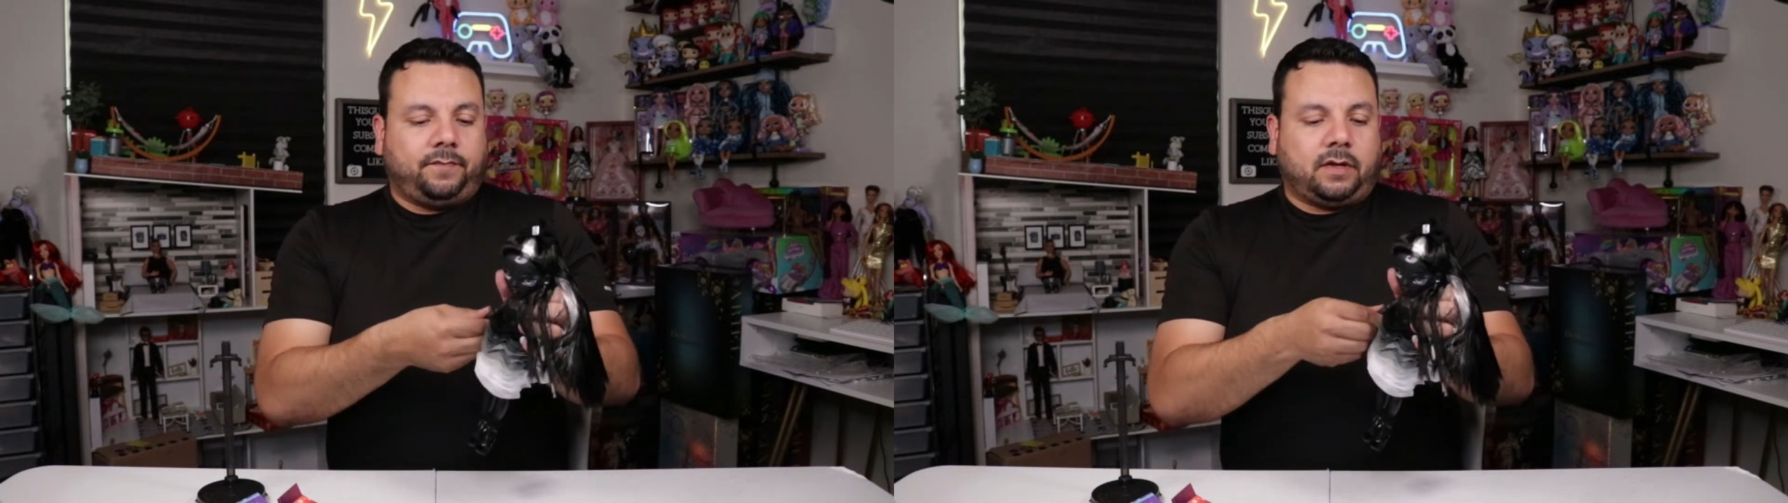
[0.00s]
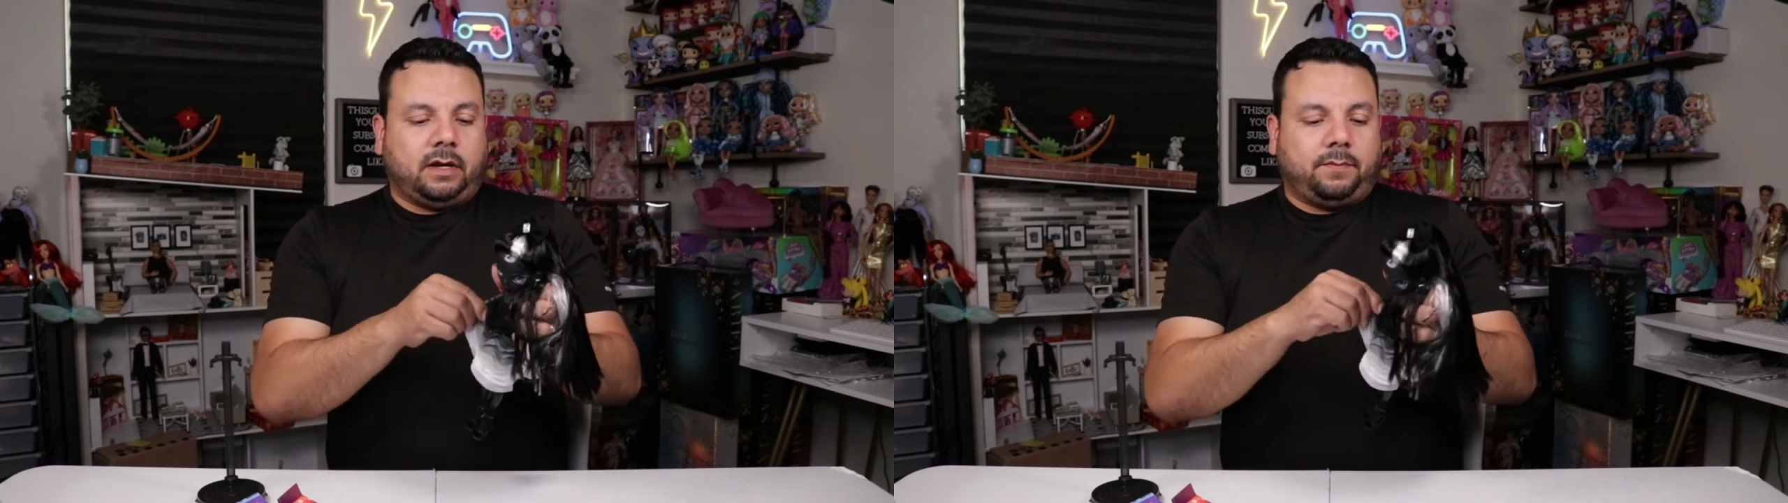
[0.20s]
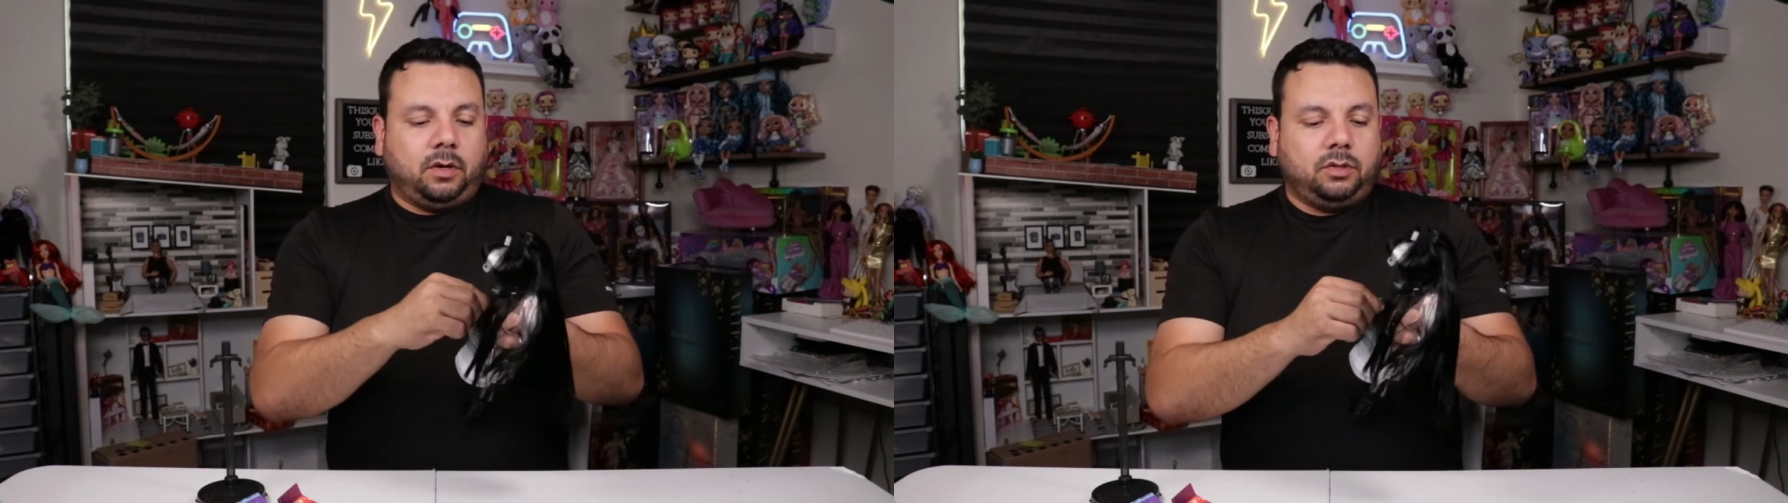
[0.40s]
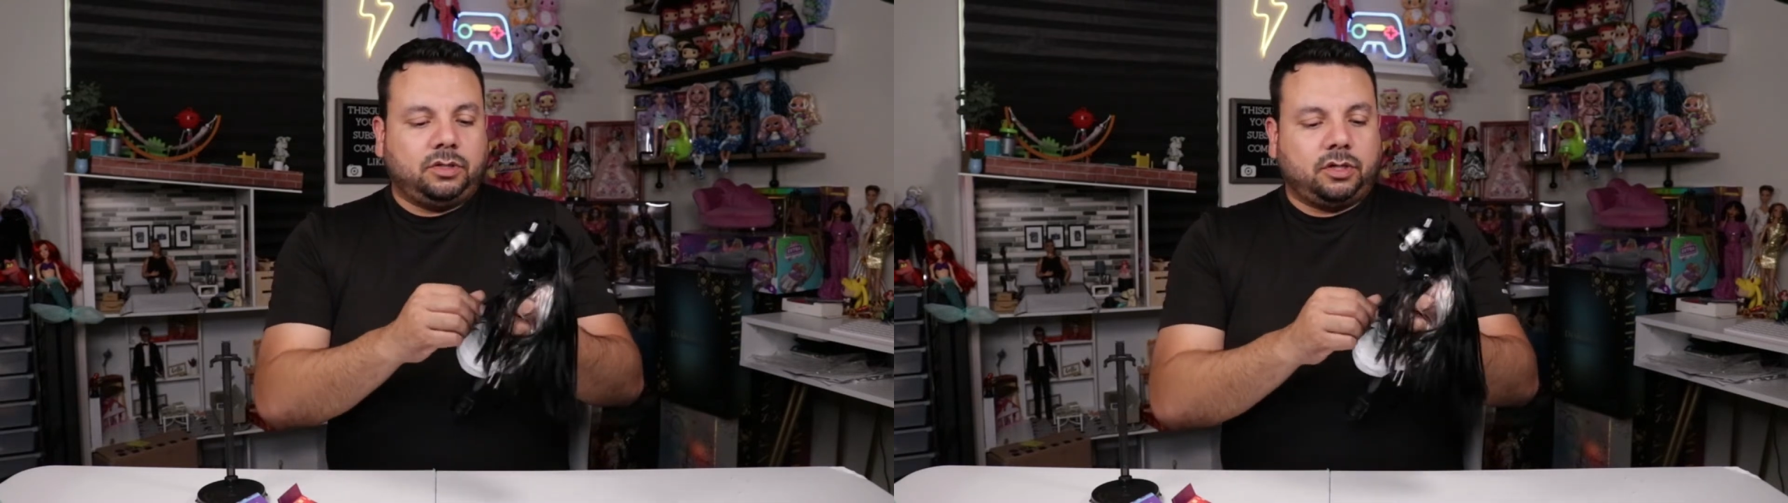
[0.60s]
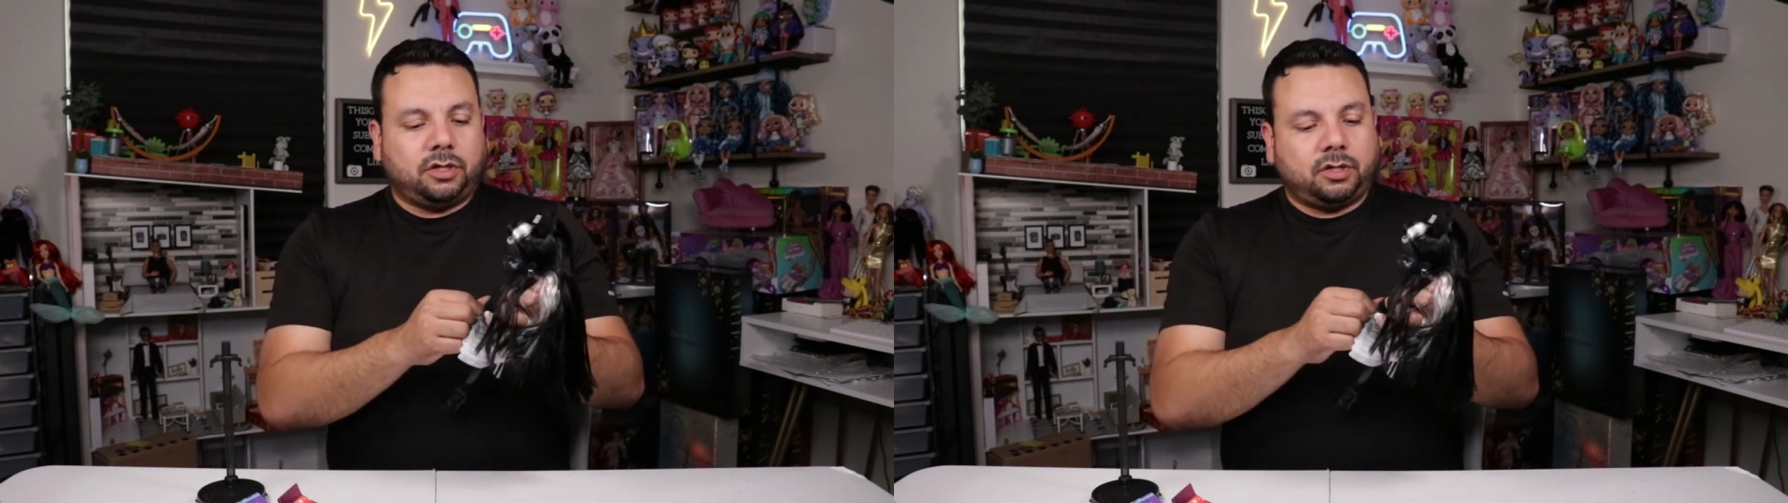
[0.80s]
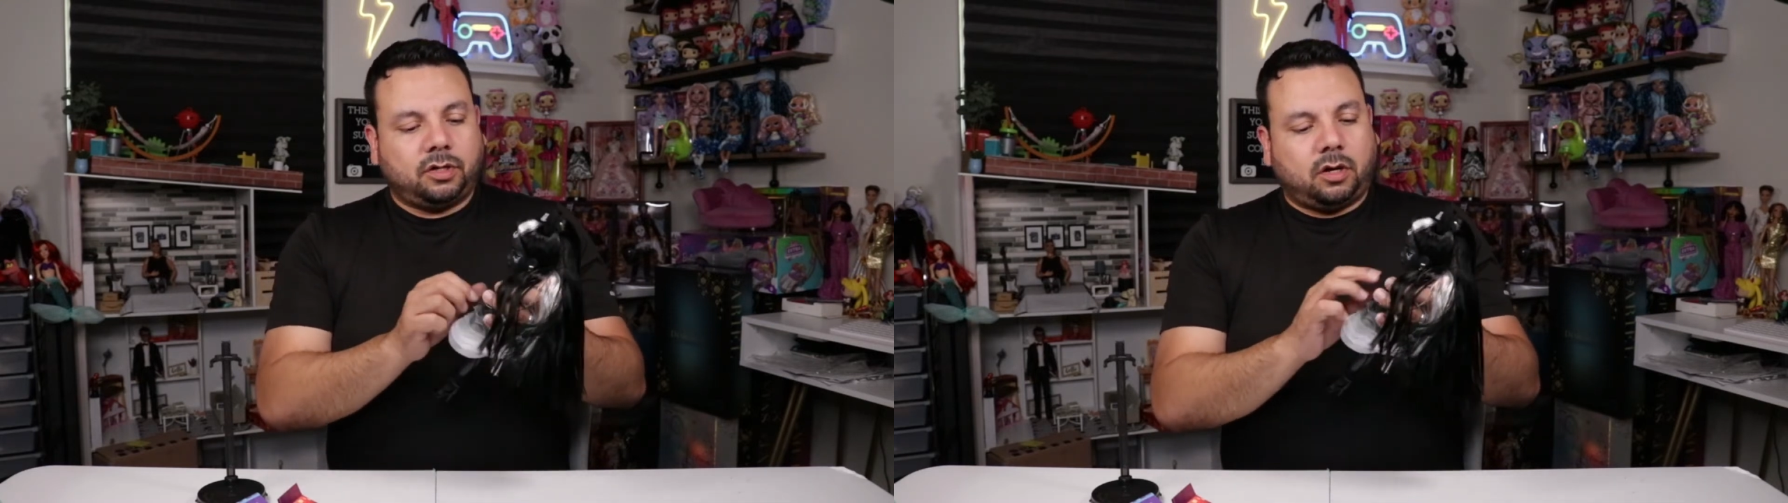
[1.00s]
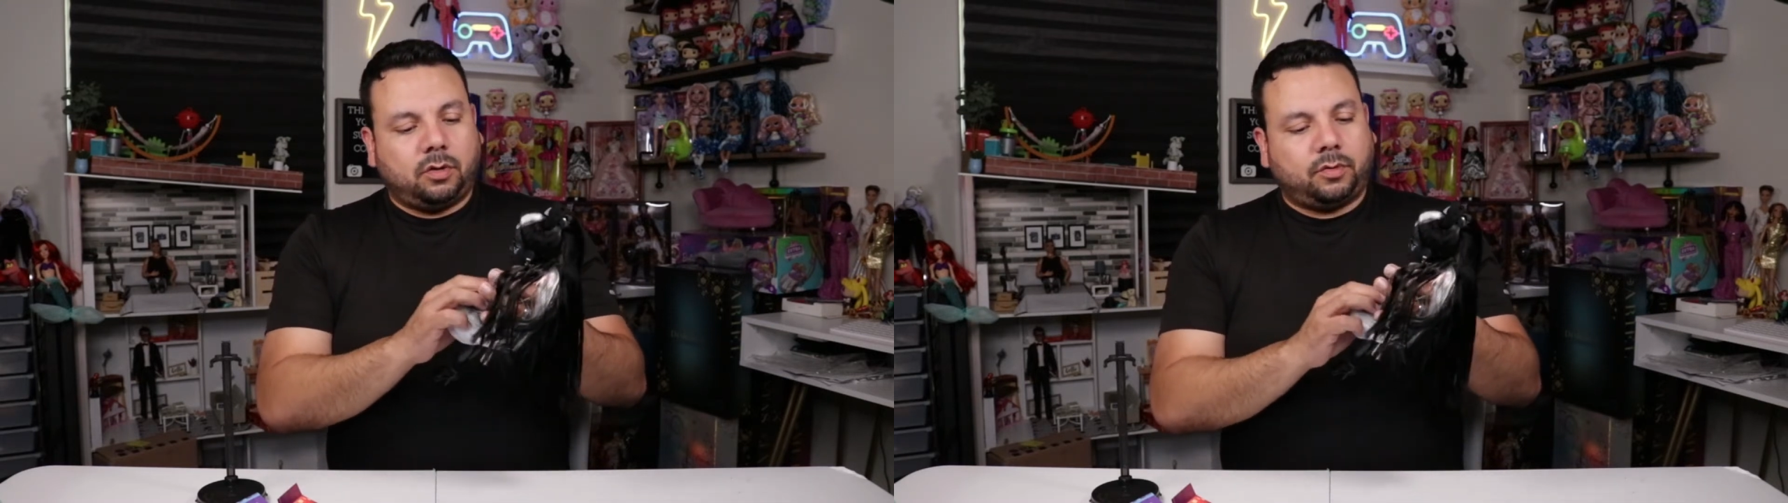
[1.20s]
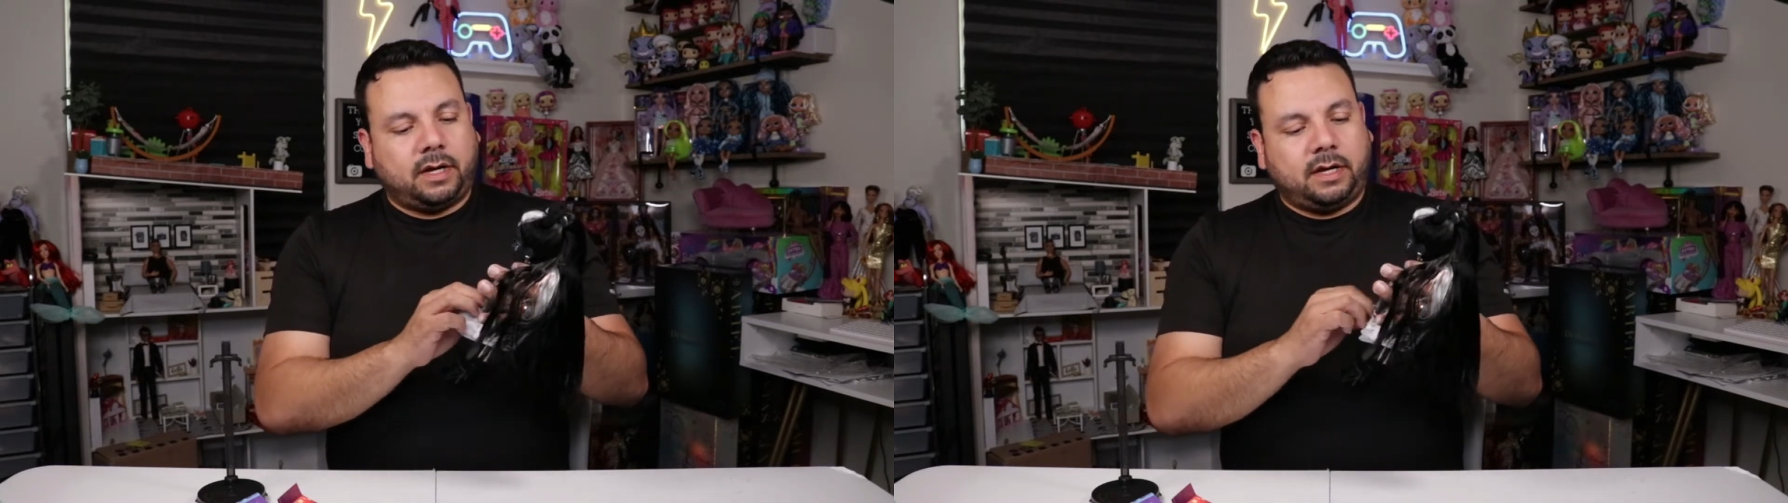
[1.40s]
kind of pose her
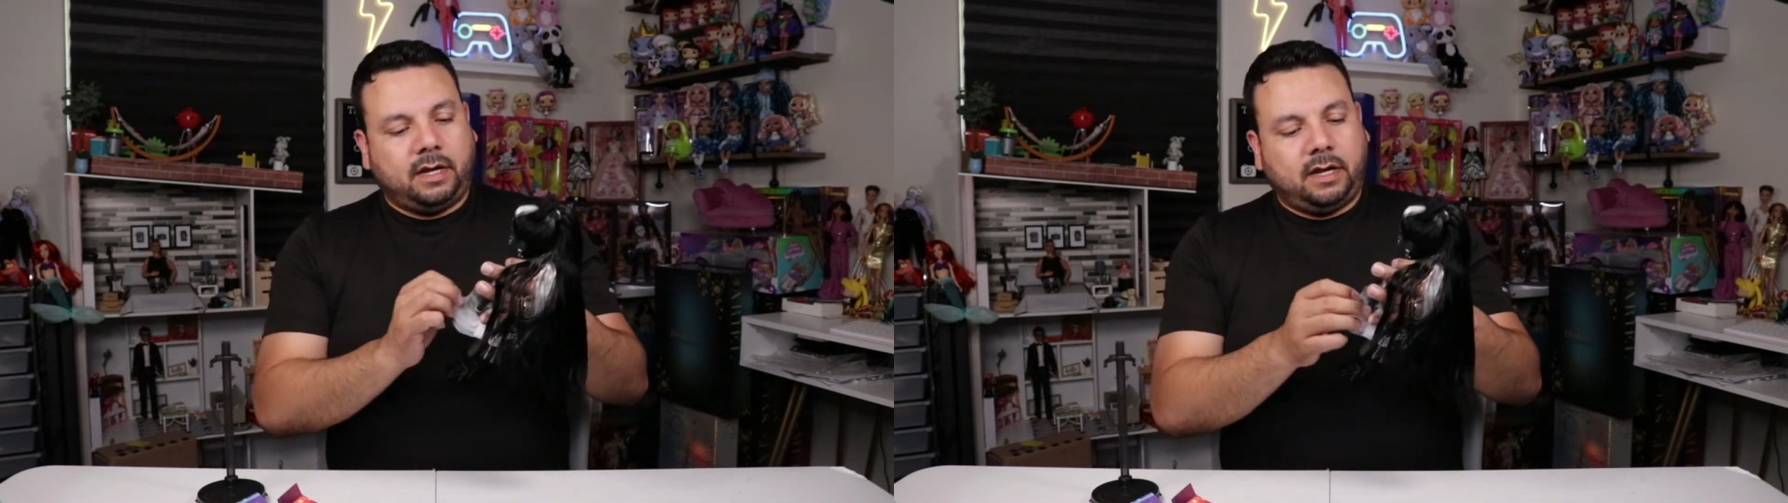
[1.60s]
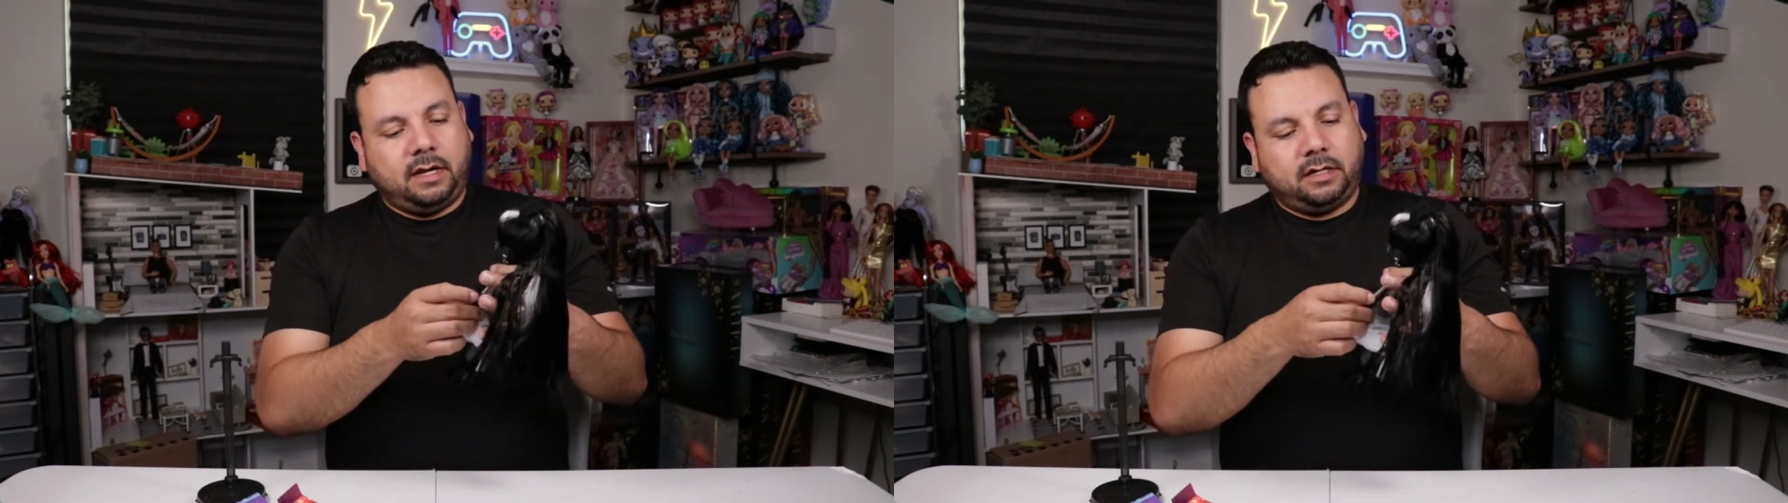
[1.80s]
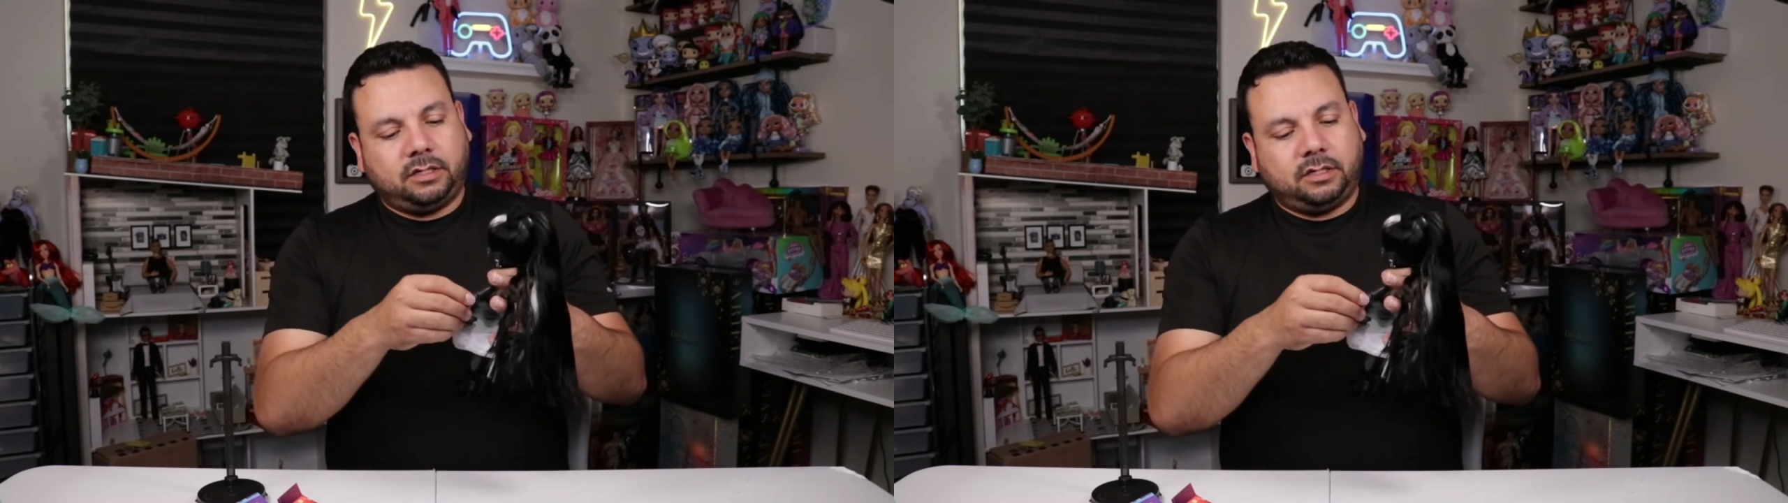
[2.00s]
already